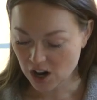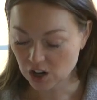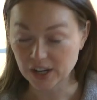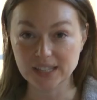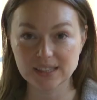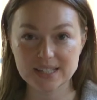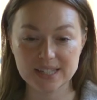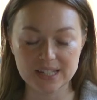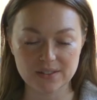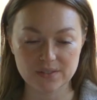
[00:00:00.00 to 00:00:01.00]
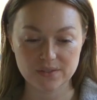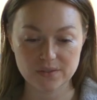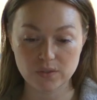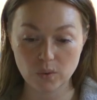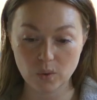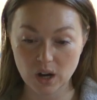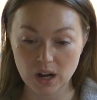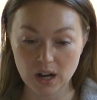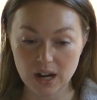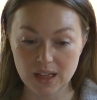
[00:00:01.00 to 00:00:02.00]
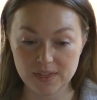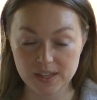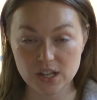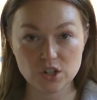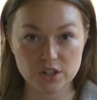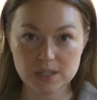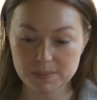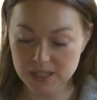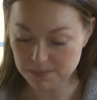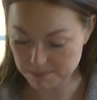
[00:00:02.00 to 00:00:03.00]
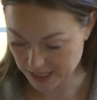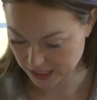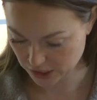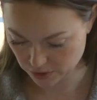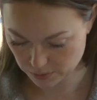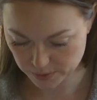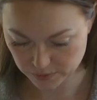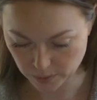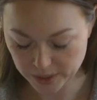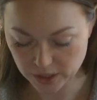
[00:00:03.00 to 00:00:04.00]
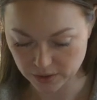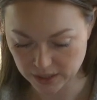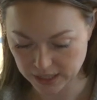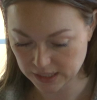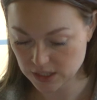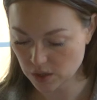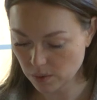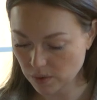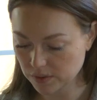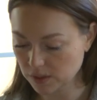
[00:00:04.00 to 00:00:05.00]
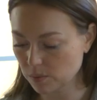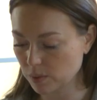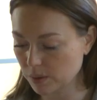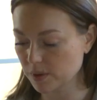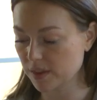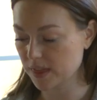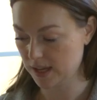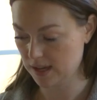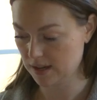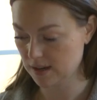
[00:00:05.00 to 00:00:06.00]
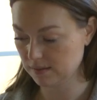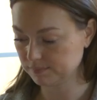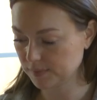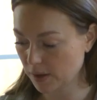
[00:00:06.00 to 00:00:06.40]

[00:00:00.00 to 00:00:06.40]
All right, let's see. For the Christmas menu, before we go today, let's go over what we're thinking.